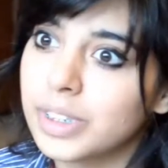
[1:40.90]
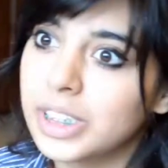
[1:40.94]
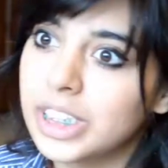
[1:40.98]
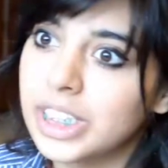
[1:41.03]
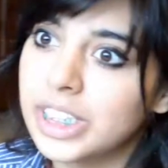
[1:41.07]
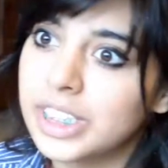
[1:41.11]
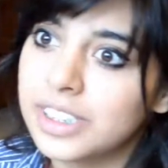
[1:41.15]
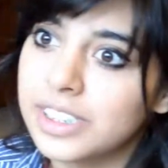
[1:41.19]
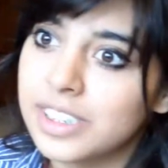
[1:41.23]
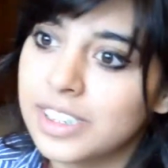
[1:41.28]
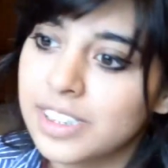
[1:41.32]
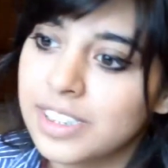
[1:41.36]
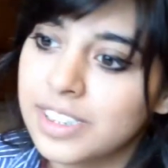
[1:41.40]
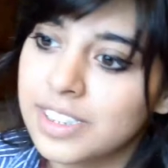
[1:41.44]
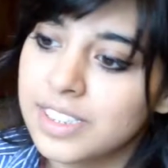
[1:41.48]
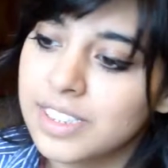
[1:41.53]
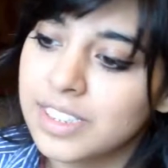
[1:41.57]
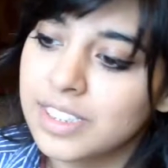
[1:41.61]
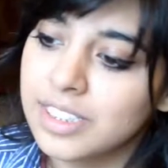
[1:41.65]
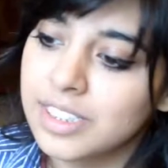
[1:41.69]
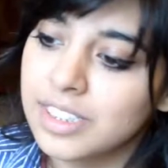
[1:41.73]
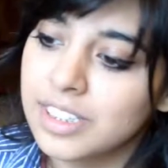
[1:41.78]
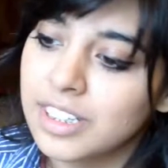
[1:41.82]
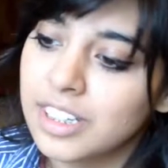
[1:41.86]
because
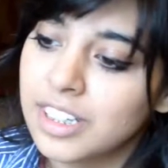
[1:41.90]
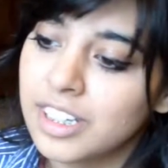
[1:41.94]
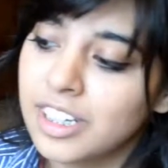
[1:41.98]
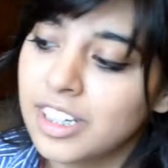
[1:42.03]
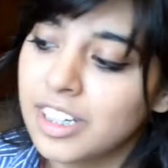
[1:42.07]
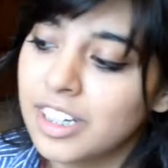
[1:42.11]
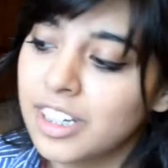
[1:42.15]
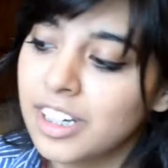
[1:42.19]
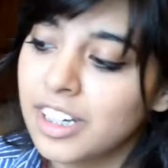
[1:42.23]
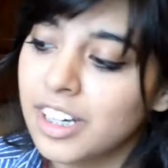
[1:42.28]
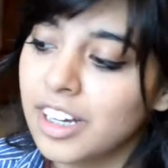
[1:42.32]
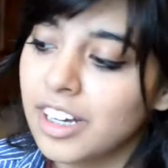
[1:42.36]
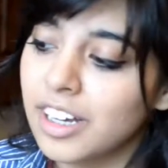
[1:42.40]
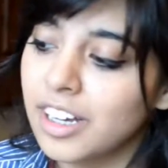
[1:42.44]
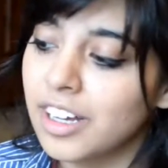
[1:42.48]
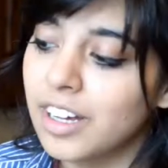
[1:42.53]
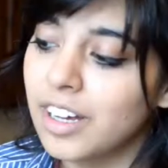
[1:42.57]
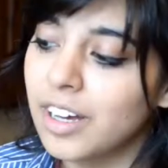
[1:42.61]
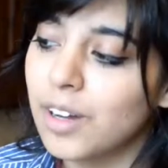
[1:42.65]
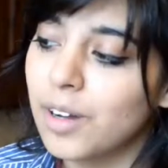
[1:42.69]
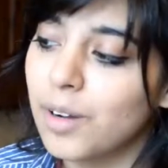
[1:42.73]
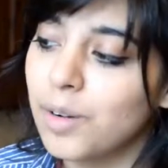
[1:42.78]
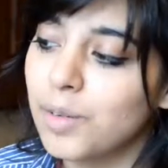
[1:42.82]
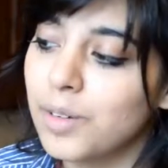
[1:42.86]
it's,
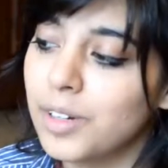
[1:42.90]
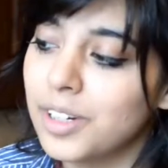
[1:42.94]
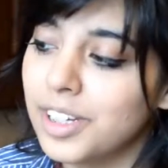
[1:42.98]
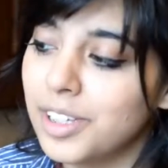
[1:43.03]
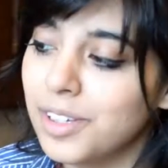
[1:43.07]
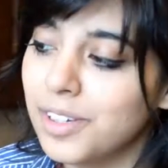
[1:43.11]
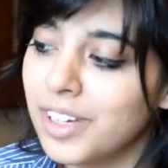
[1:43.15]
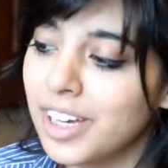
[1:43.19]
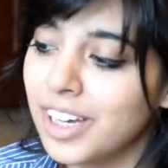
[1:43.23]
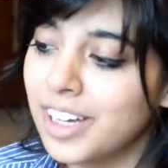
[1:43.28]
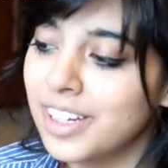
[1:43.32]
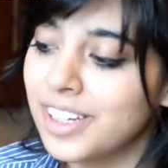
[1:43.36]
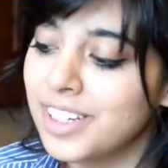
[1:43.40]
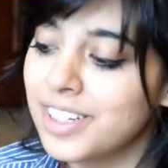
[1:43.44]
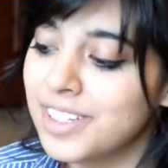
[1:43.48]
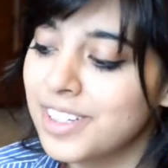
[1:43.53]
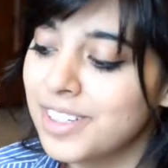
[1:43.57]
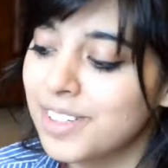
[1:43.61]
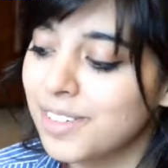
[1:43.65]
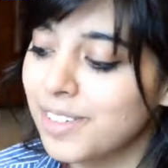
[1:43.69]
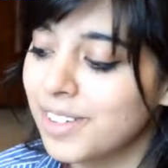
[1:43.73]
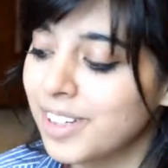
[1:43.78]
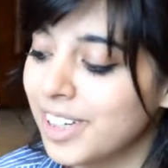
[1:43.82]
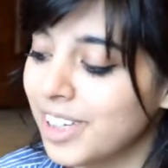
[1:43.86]
when you get
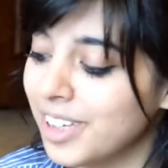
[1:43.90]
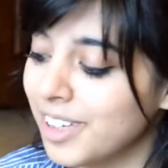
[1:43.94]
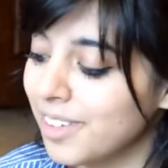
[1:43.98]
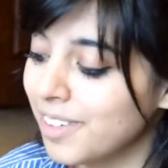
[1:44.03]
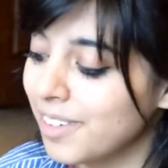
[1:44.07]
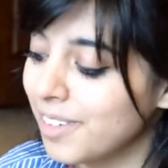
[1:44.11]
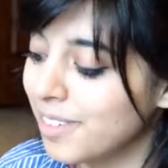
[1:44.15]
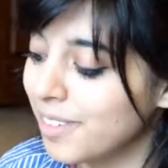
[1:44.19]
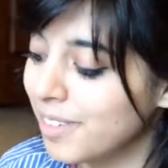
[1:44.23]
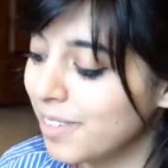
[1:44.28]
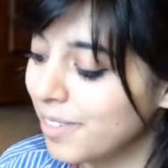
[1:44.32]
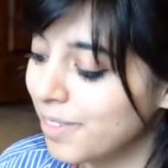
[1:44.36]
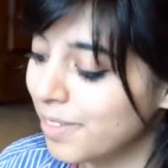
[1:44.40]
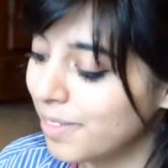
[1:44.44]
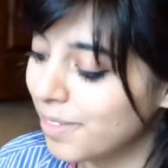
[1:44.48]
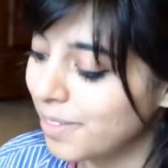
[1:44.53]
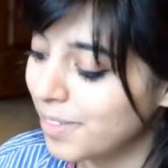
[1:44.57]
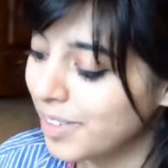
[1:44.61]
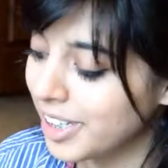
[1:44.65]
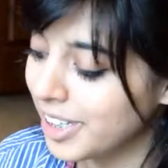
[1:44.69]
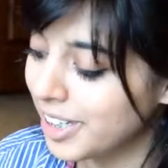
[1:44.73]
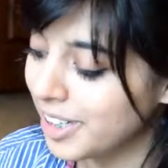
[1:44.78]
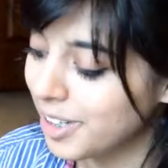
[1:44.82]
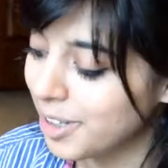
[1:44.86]
into it, you
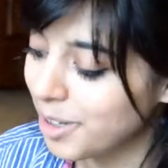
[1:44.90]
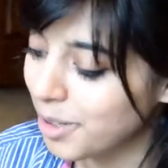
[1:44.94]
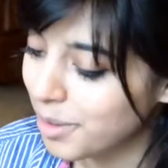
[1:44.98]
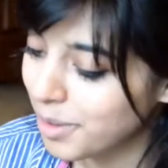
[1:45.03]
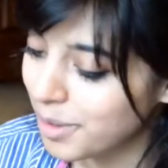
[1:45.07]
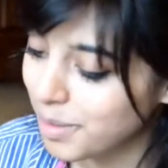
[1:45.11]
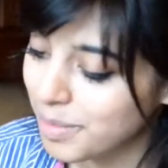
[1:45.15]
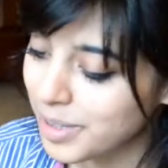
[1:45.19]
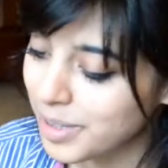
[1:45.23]
need to know what